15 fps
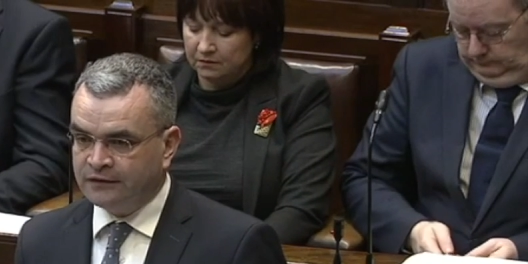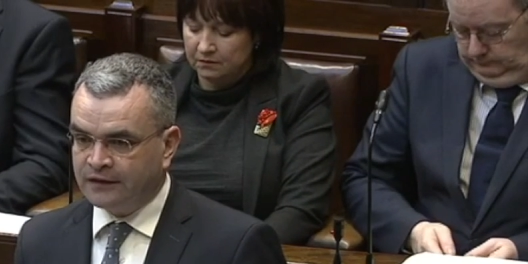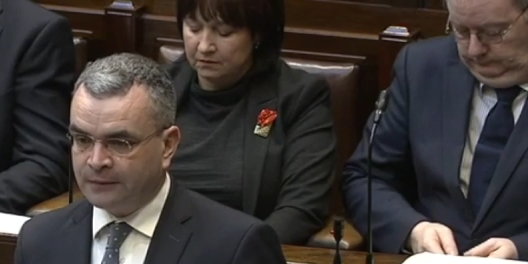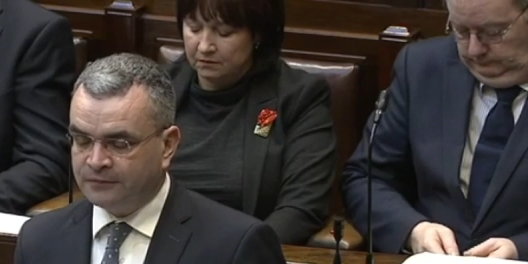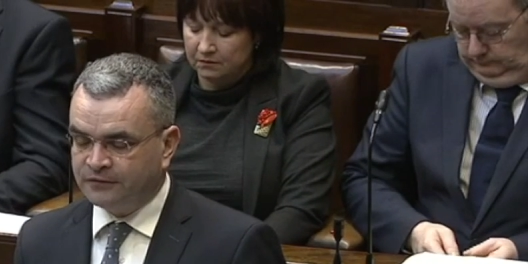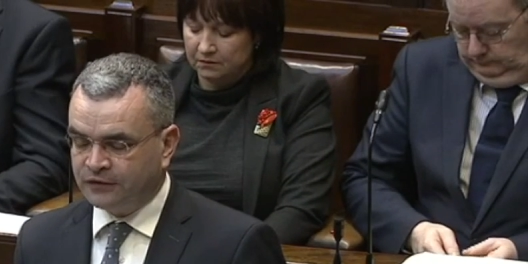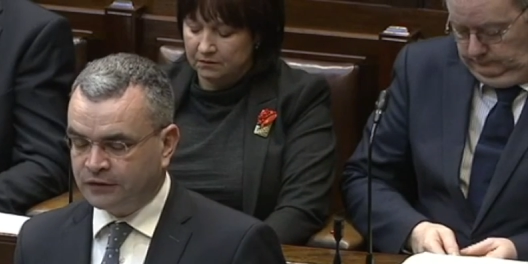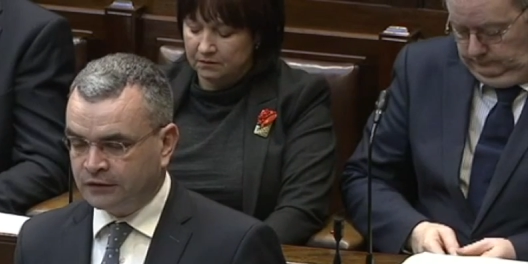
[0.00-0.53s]
Speaker 1: that
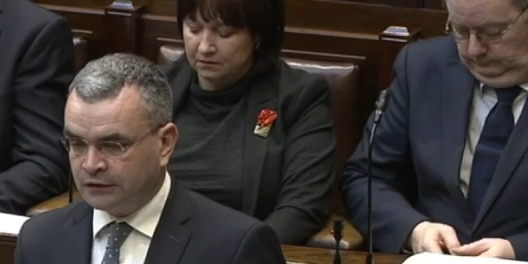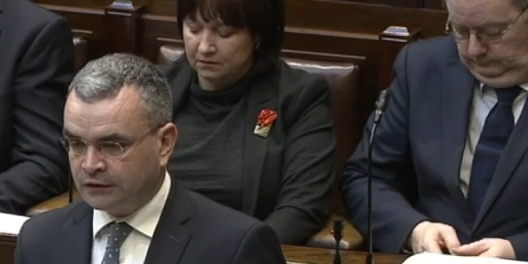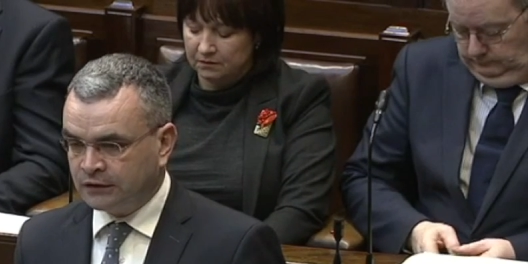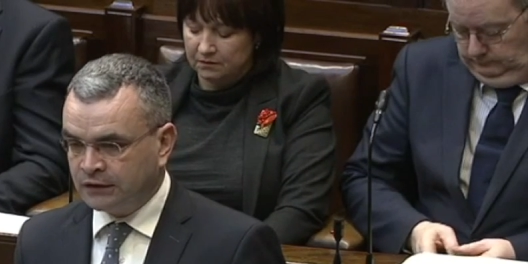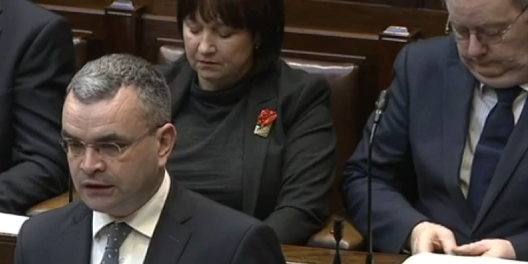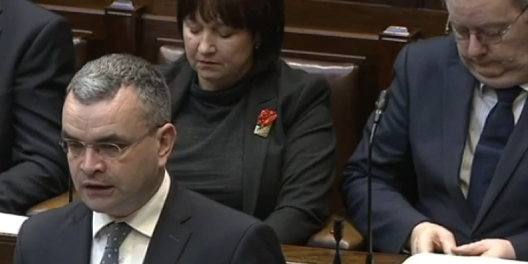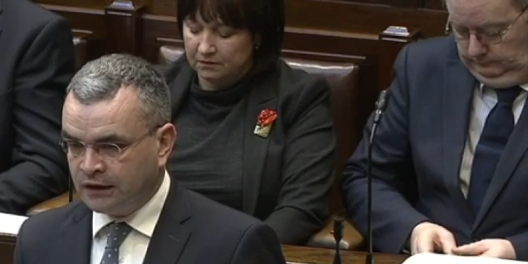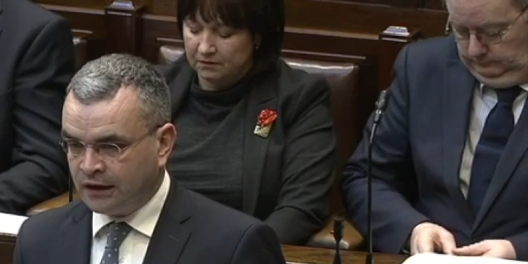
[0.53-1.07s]
particular
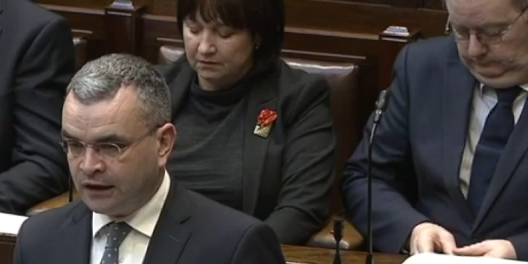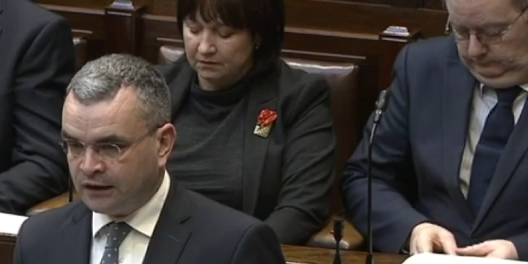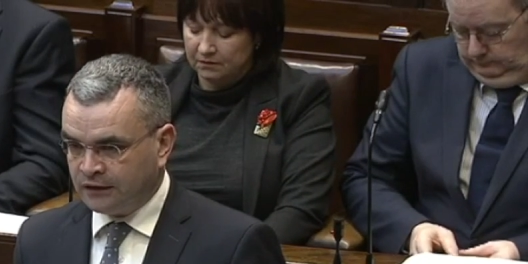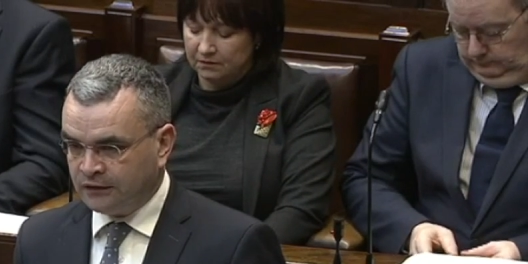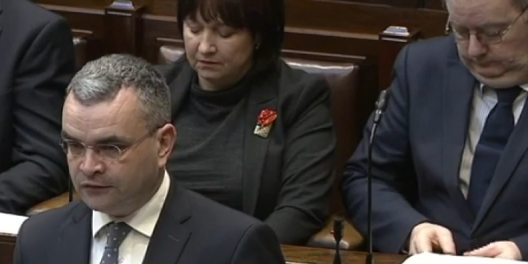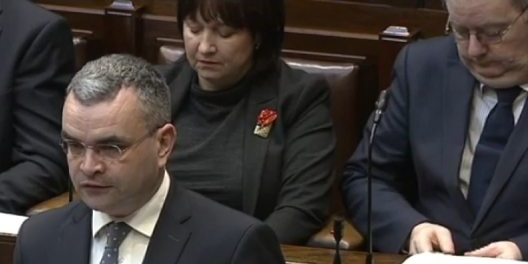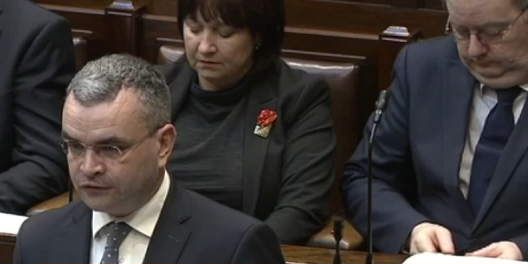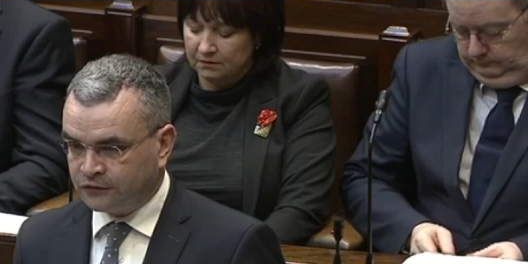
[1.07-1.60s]
uh,
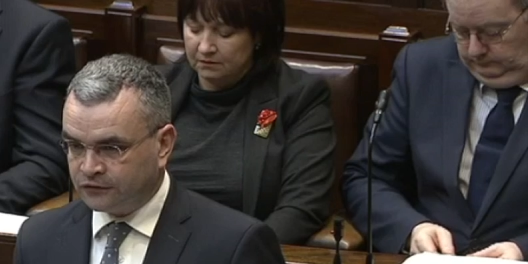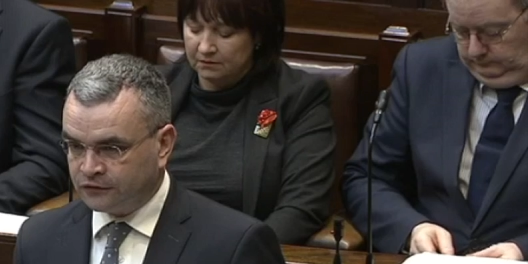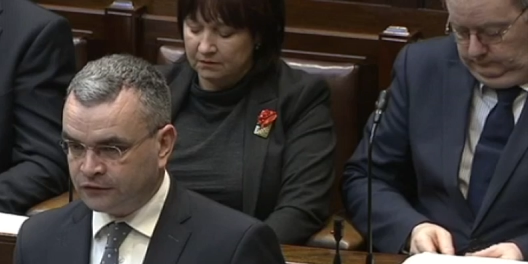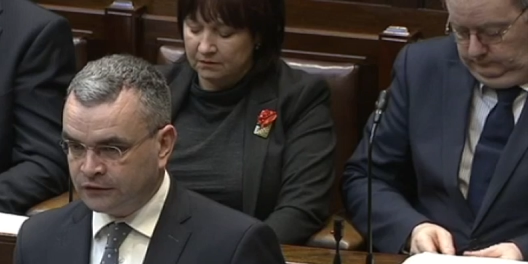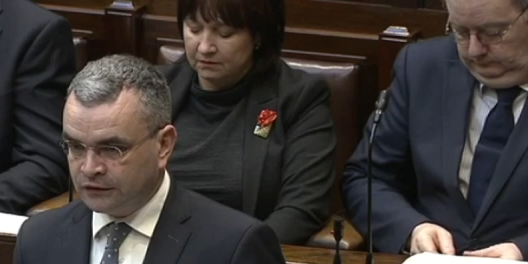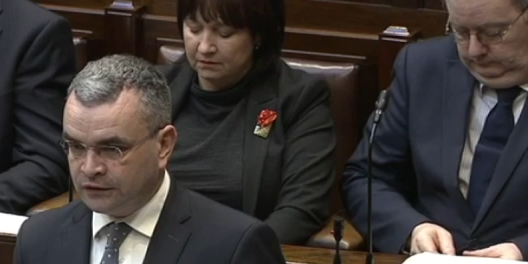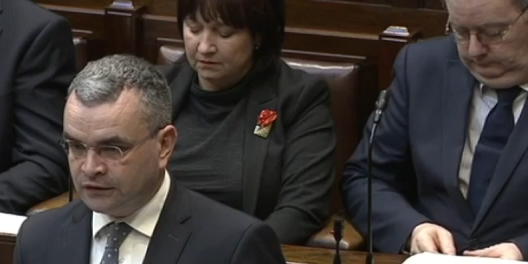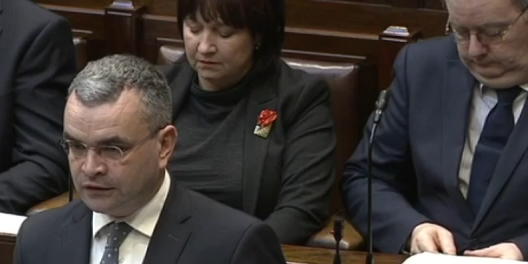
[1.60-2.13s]
instance.
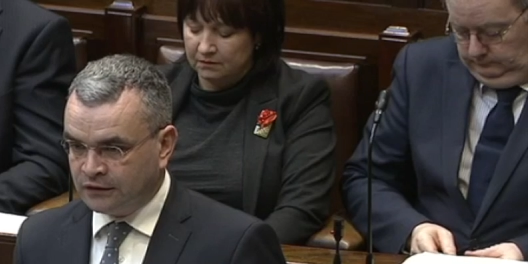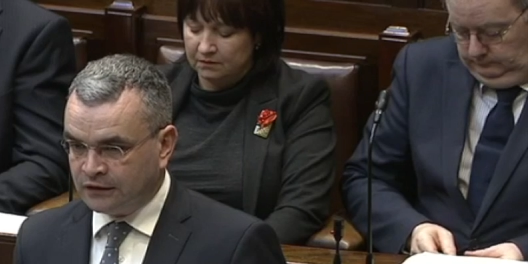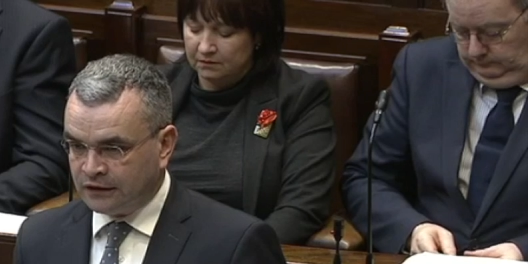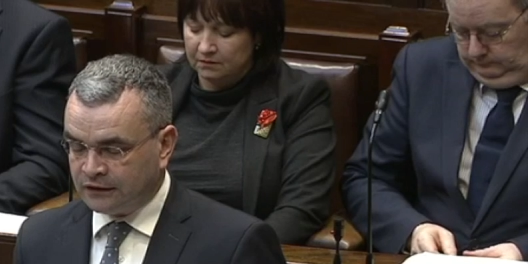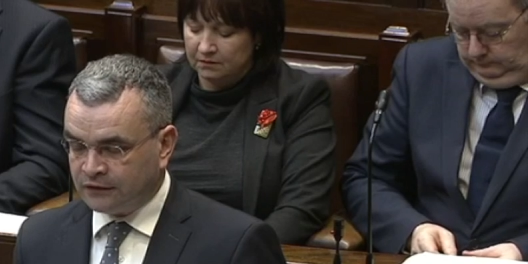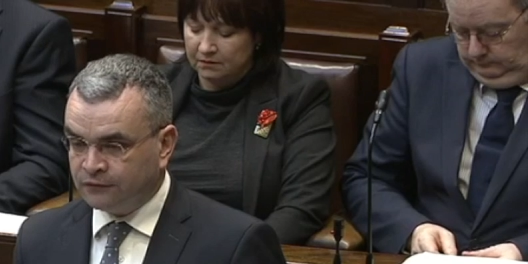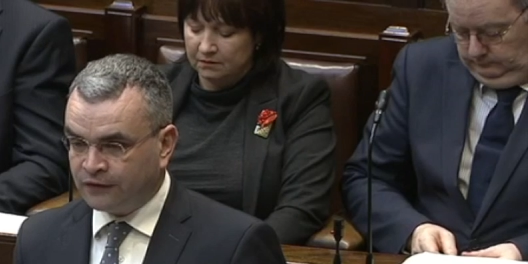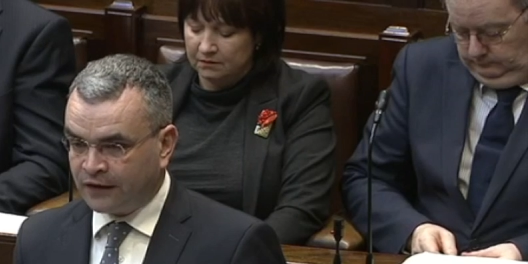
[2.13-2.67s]
And
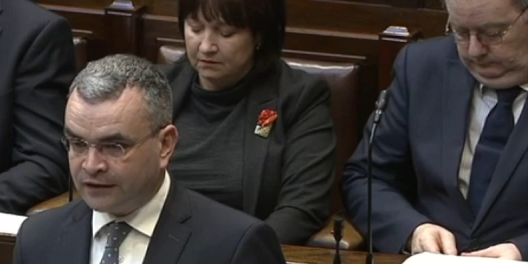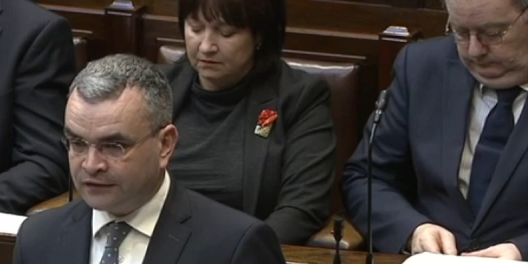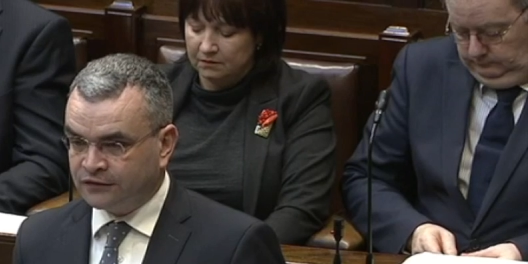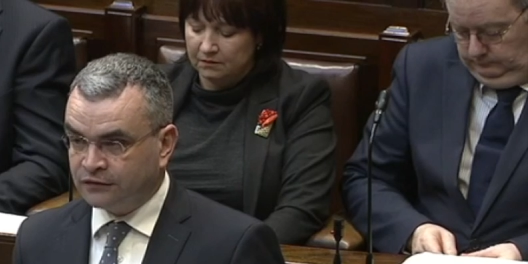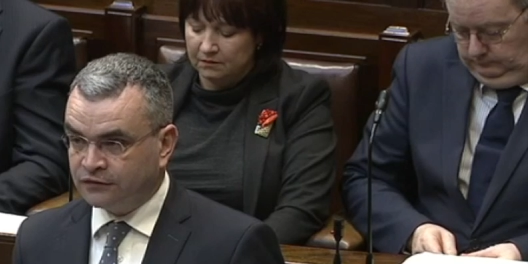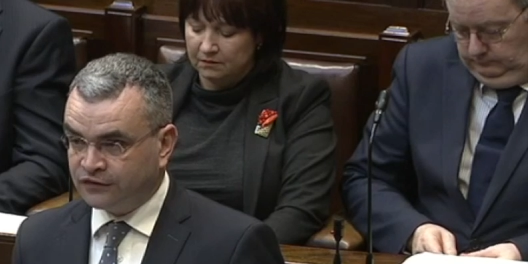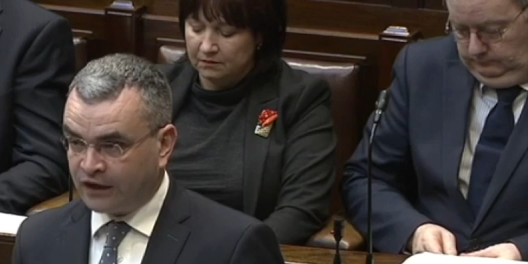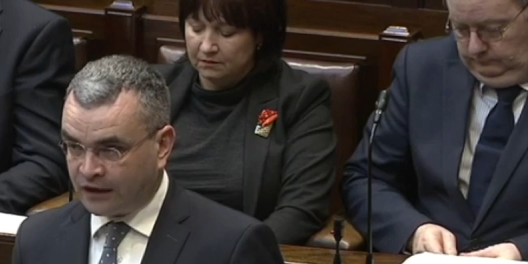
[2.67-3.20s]
in
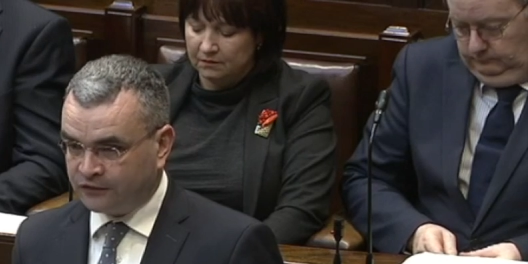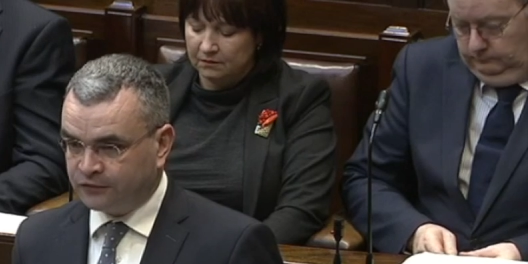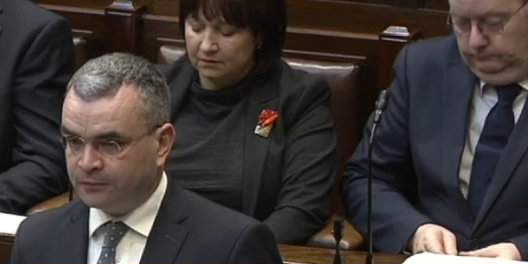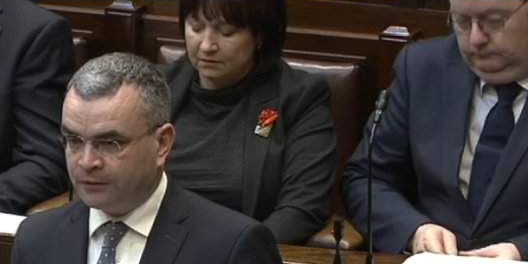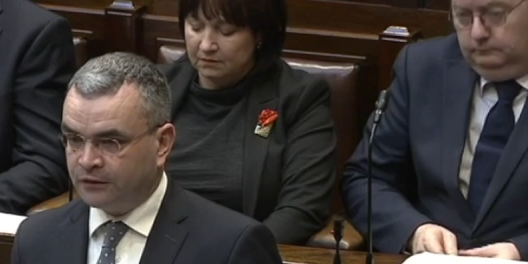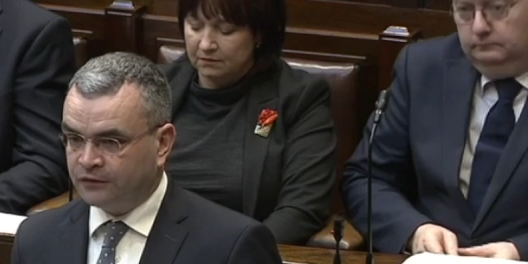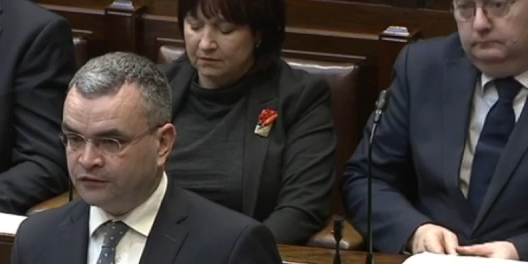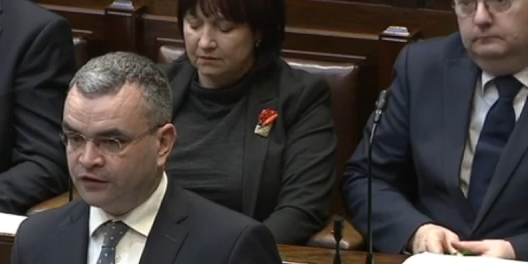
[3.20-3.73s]
fact,
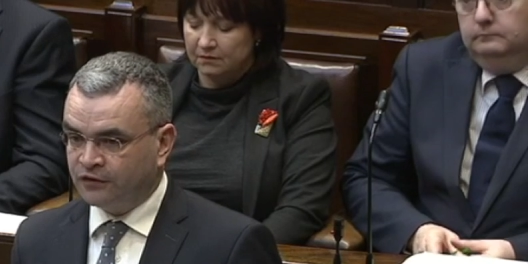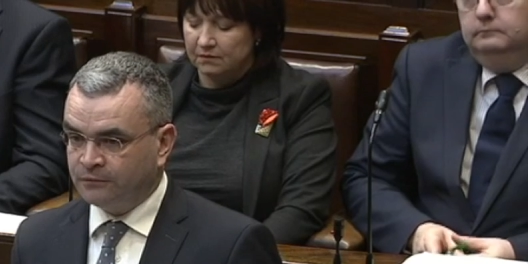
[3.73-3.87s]
taxpayers have